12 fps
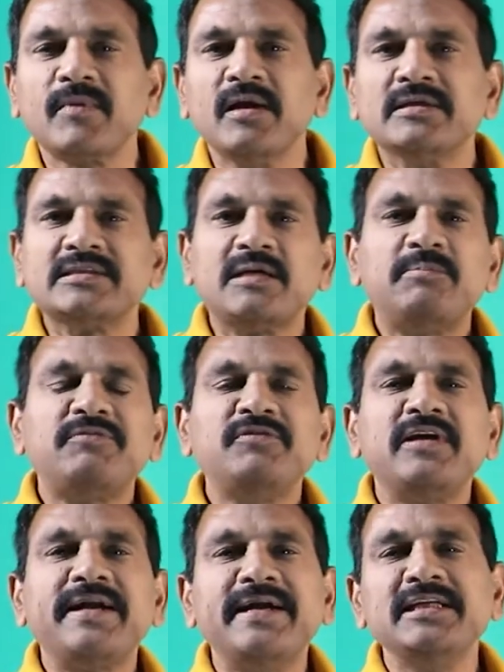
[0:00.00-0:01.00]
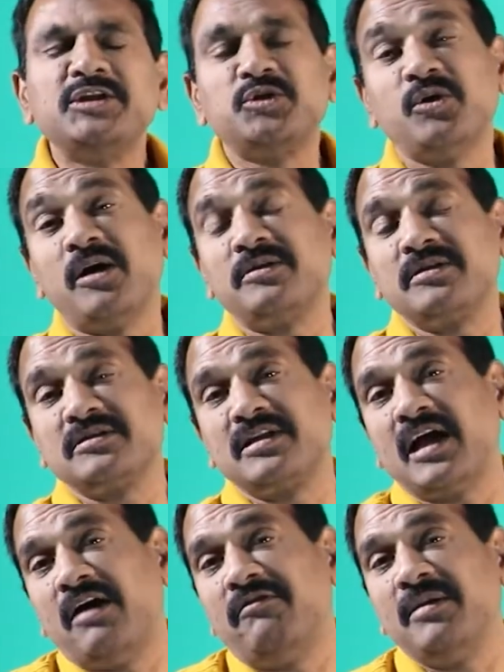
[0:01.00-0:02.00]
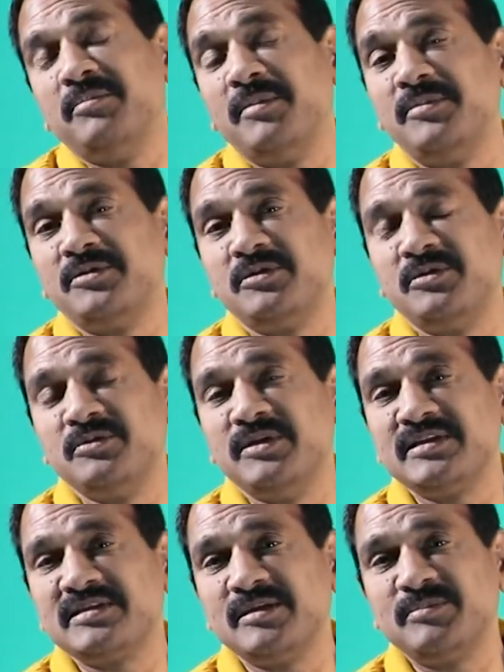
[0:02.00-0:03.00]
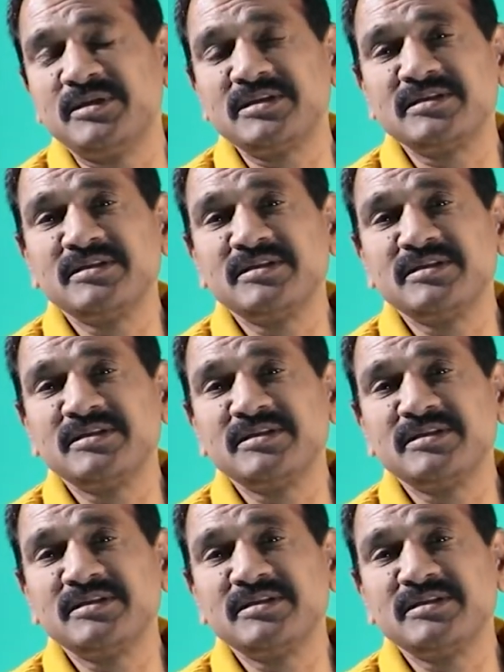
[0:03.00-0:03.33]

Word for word: Some of you are getting shocked. sir. how am I able to do these numbers?